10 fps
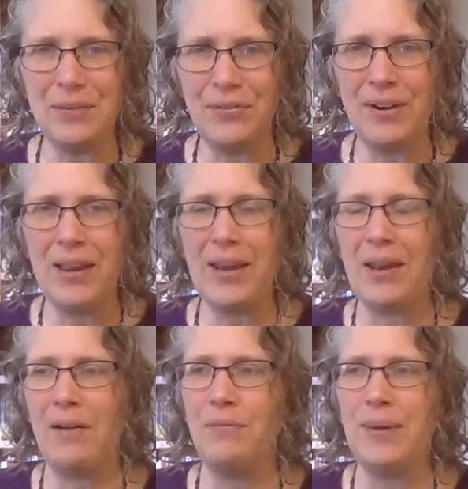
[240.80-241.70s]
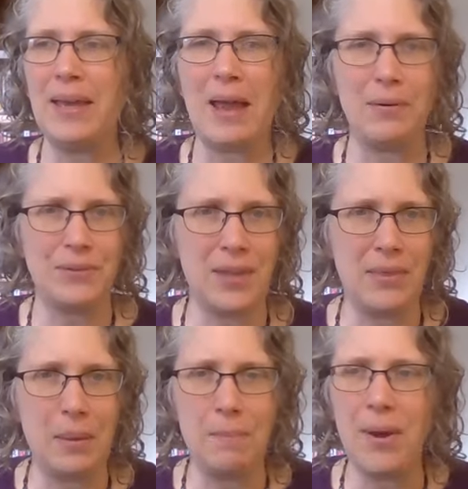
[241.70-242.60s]
different, of being
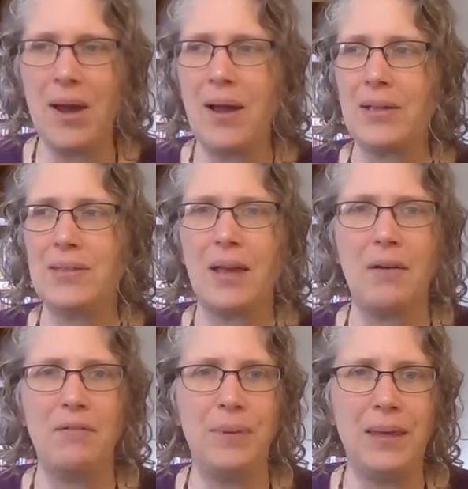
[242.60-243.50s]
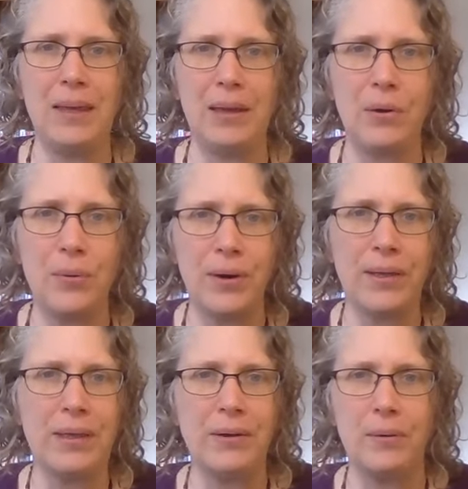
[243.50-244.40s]
outside the box, of being
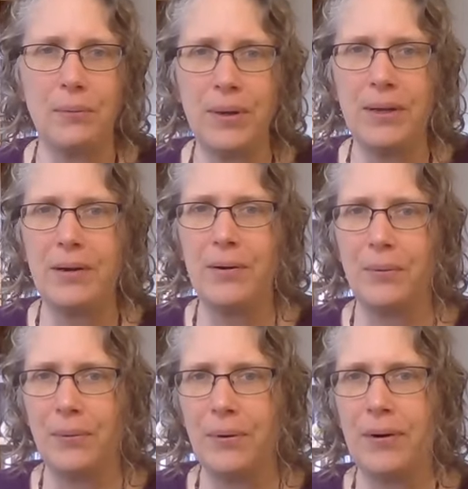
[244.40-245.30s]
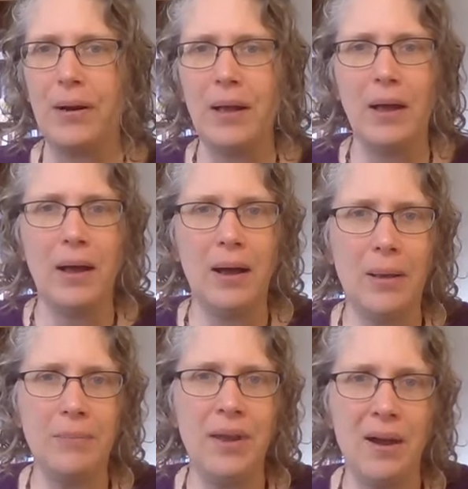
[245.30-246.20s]
quirky or weird or
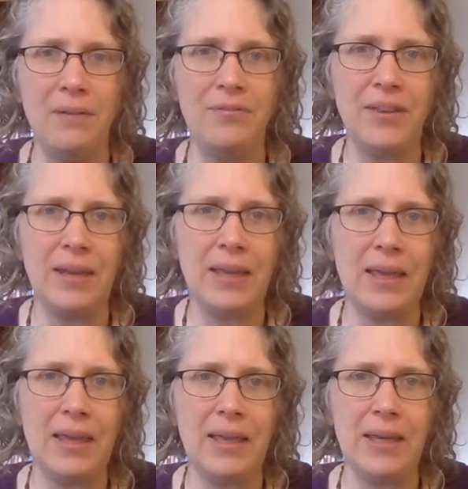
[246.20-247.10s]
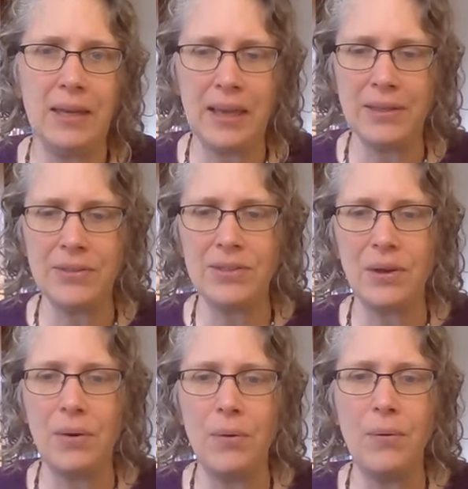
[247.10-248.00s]
um, not fitting in. And
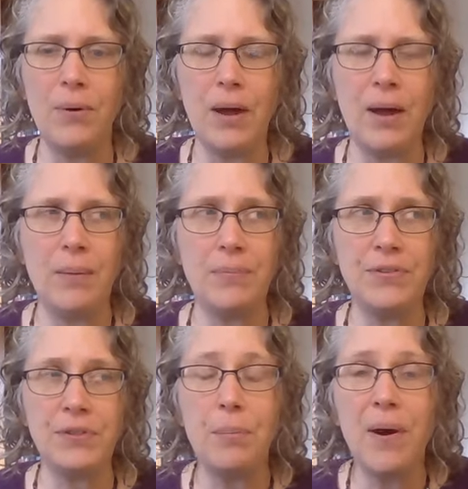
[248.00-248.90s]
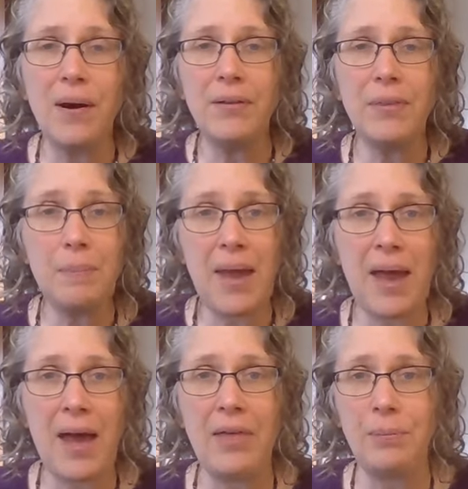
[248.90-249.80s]
so, um, so part of the
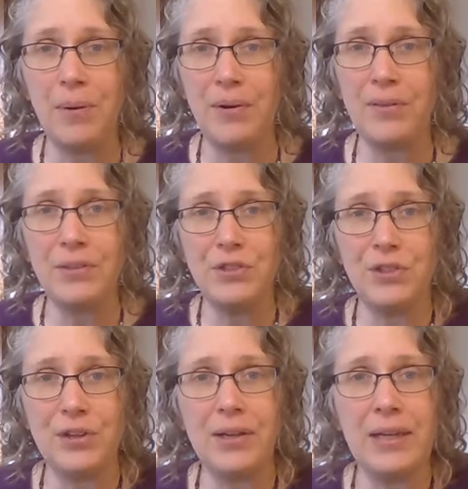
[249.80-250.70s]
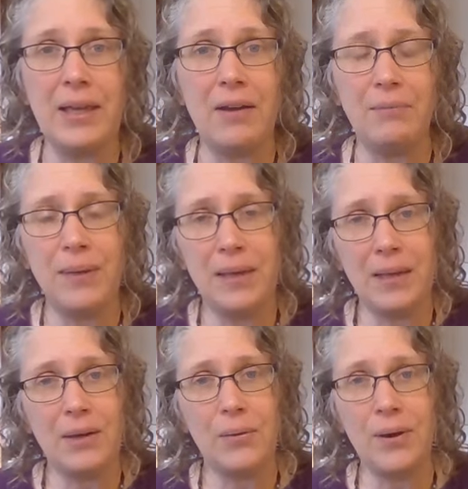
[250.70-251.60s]
path, part of the journey of
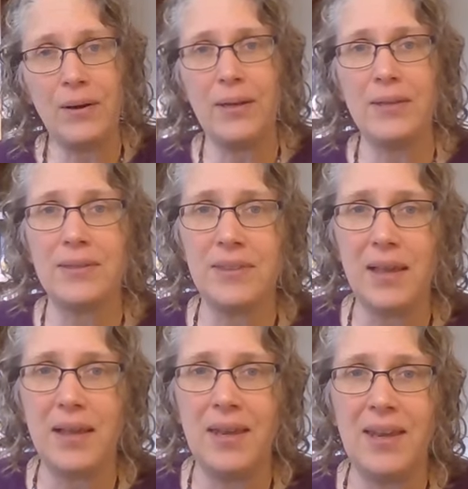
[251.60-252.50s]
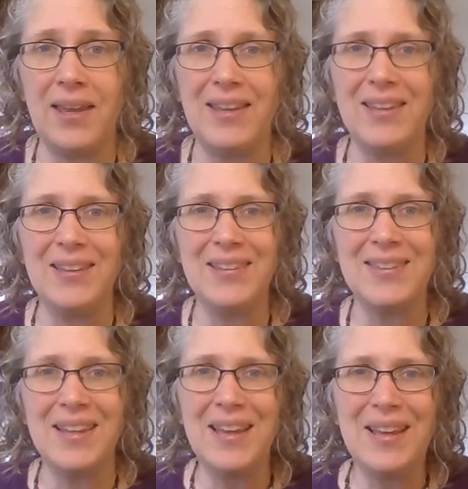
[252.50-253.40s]
being an Aquarius sun
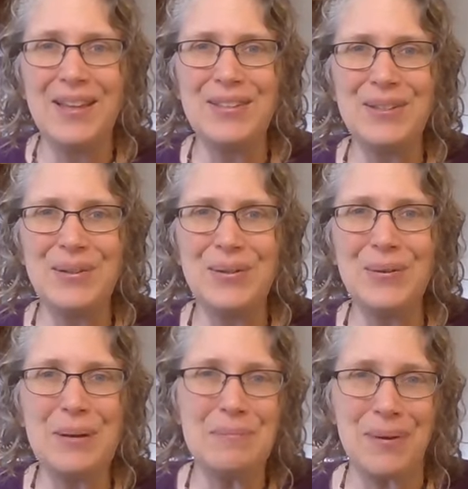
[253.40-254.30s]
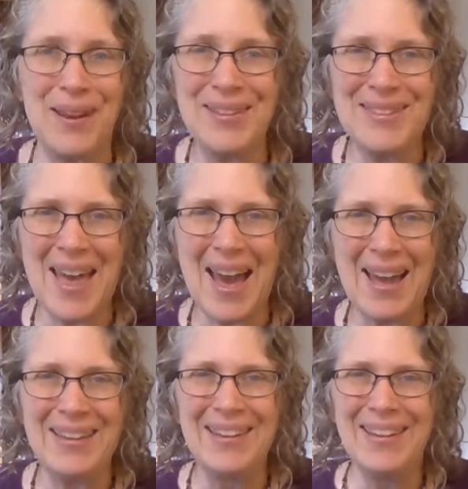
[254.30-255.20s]
is to embrace
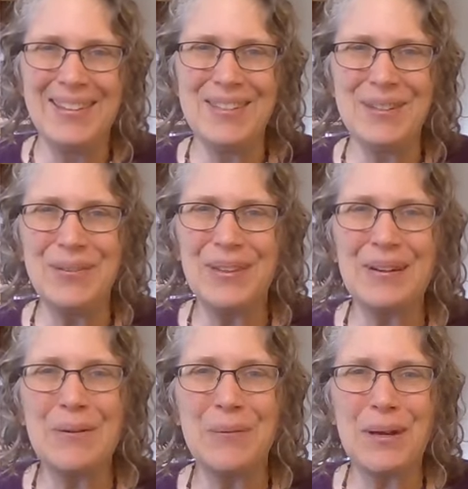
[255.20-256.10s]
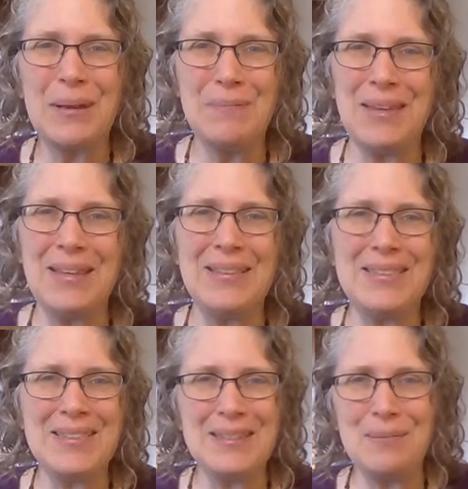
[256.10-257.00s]
that, to learn what it
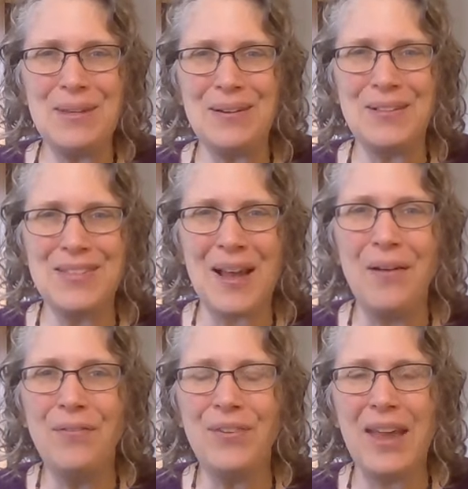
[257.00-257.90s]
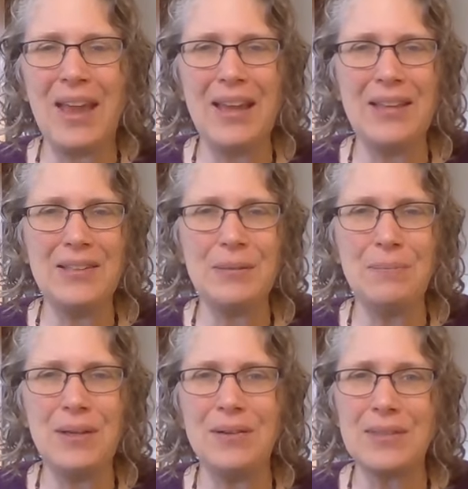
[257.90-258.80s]
means to be yourself and to
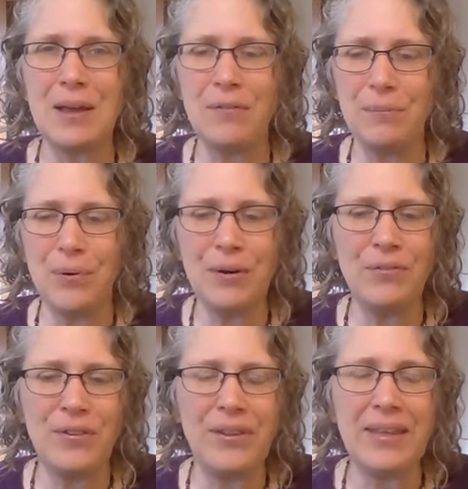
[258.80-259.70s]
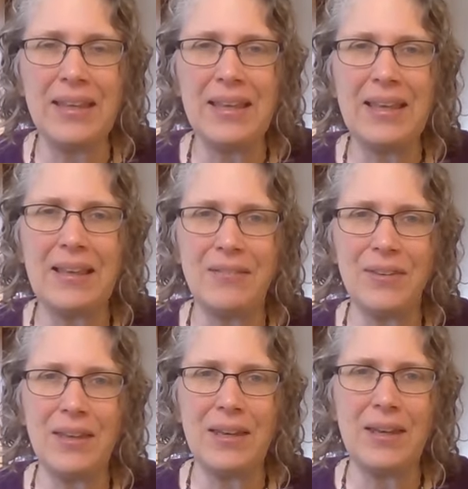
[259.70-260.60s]
be yourself more fully,
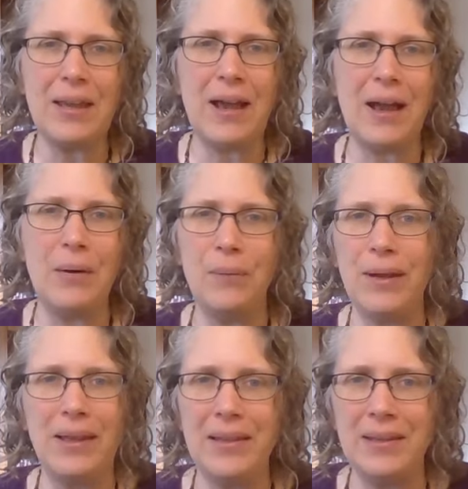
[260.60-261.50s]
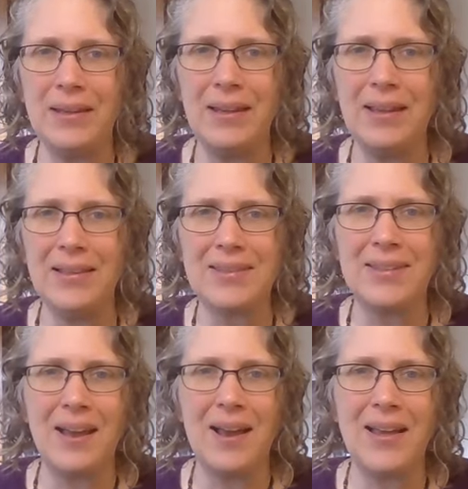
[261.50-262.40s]
even uh, when it's
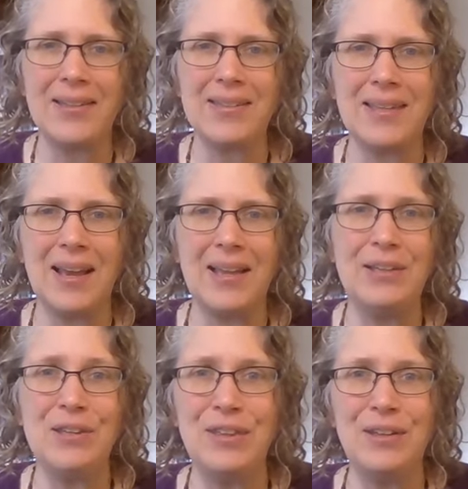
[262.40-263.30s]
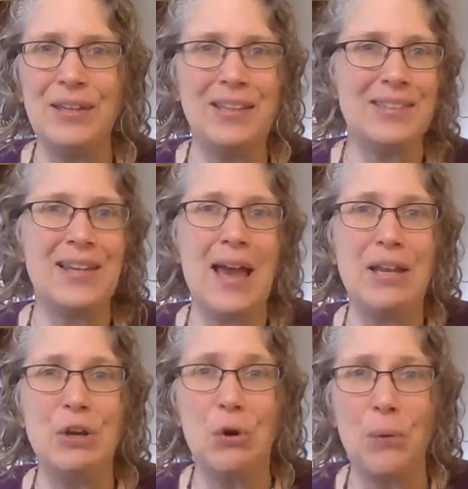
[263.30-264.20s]
not uh, it's
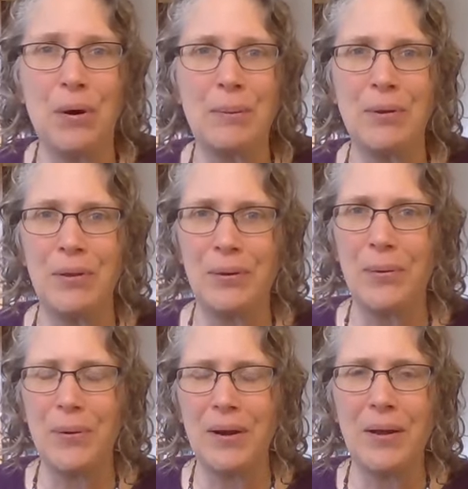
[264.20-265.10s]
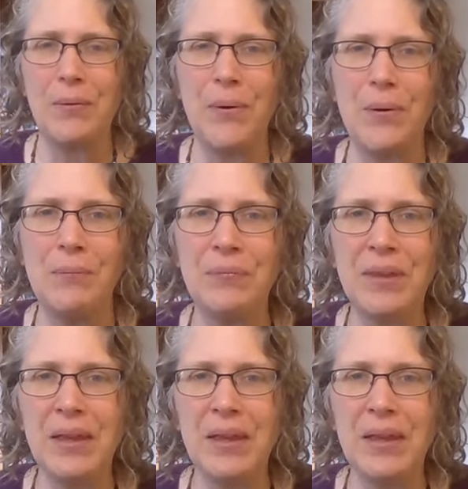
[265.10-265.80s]
not normal, quote unquote.